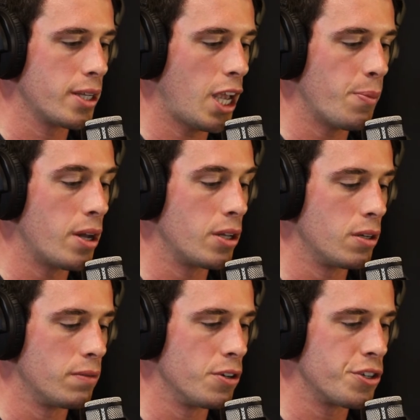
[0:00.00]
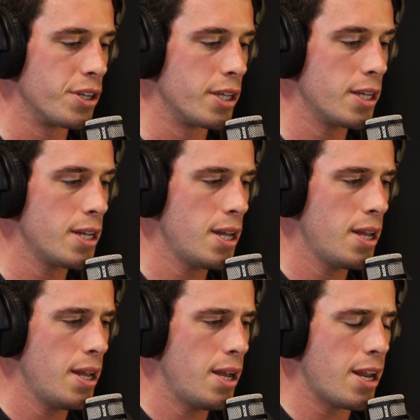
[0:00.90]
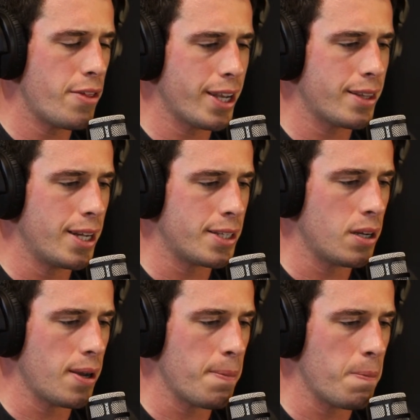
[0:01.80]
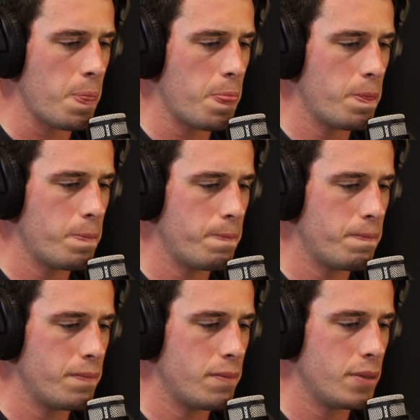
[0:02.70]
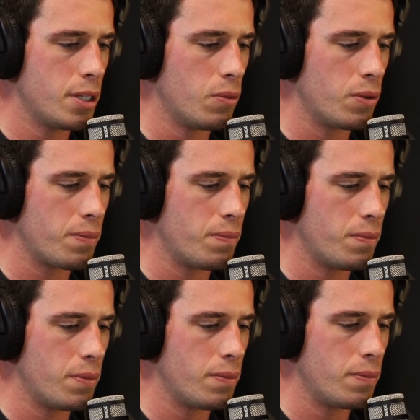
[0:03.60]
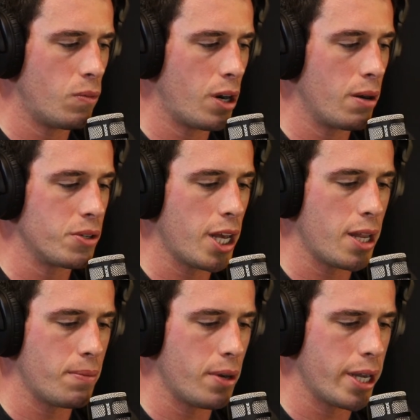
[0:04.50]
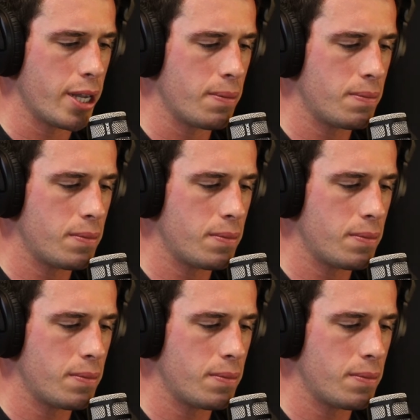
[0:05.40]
came out of university, and I think at that time, with where I was at in my